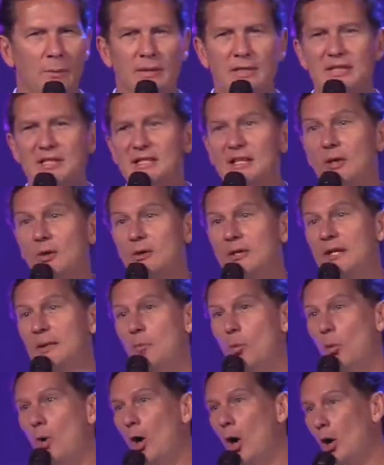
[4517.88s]
We still
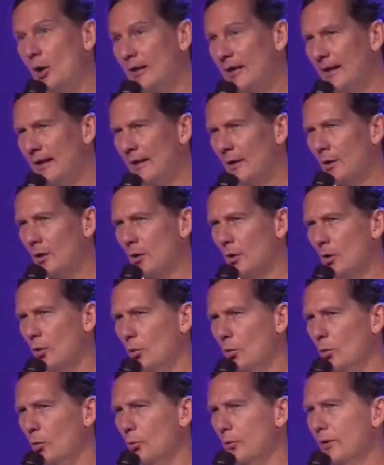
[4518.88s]
keep walking in our
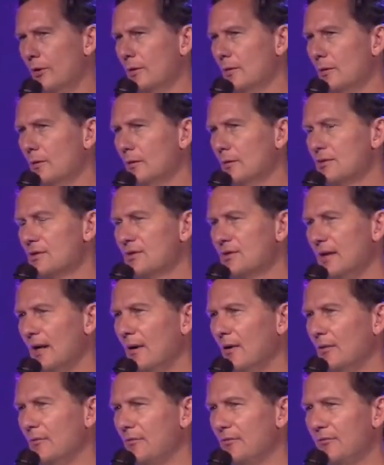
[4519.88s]
old
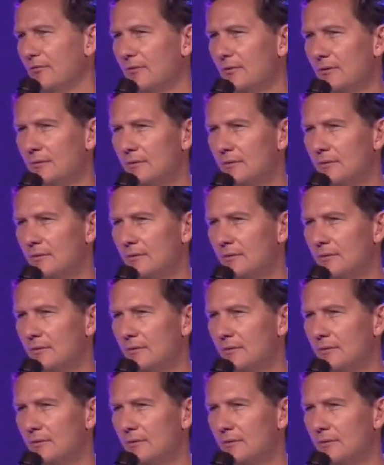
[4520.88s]
self.